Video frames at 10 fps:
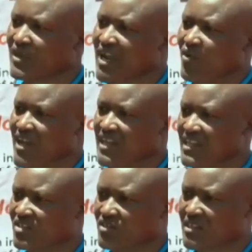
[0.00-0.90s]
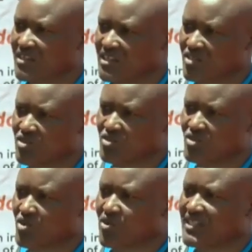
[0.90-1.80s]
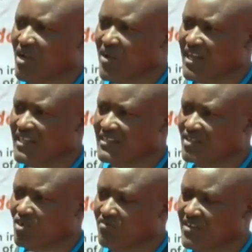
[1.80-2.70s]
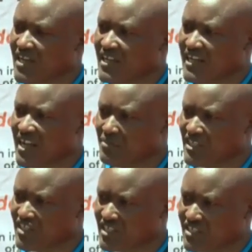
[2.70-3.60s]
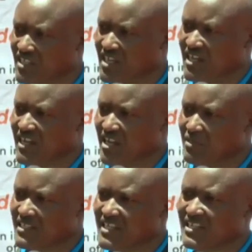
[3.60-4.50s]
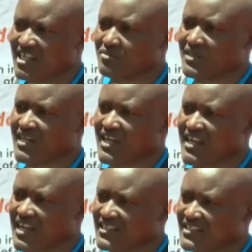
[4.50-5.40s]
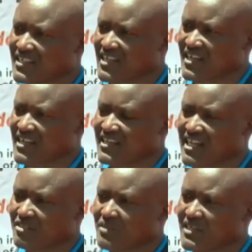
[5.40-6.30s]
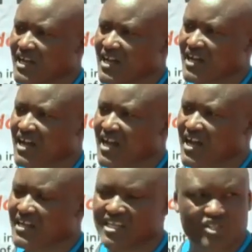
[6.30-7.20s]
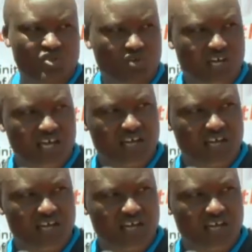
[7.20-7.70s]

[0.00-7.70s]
to bring awareness on the issues to do with awareness of climate change. Climate change has been a reality. It has been an issue